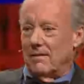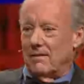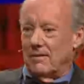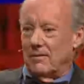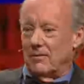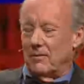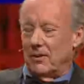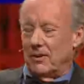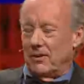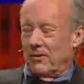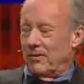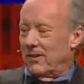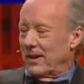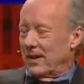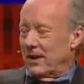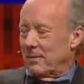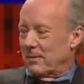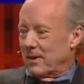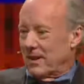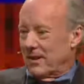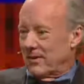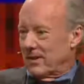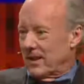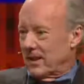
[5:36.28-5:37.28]
when you think
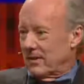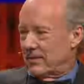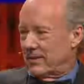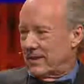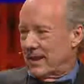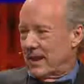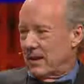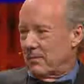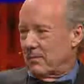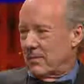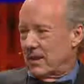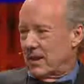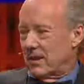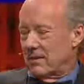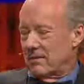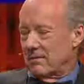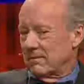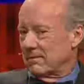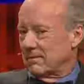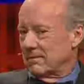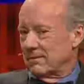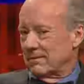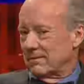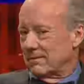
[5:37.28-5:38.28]
about that statement,
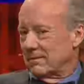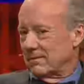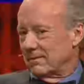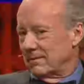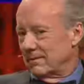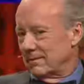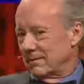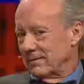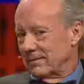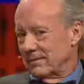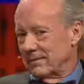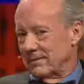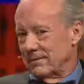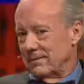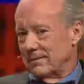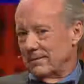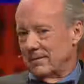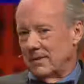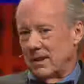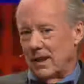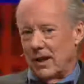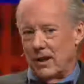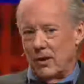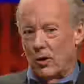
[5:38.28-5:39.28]

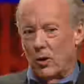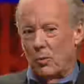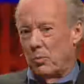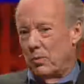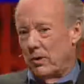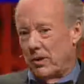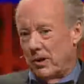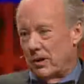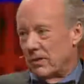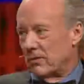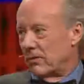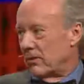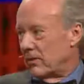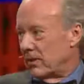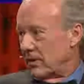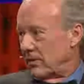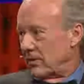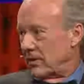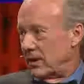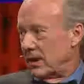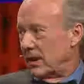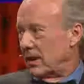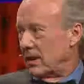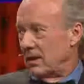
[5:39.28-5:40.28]
I hope we don't
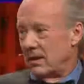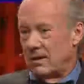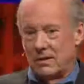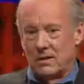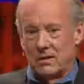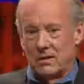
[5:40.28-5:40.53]
succeed.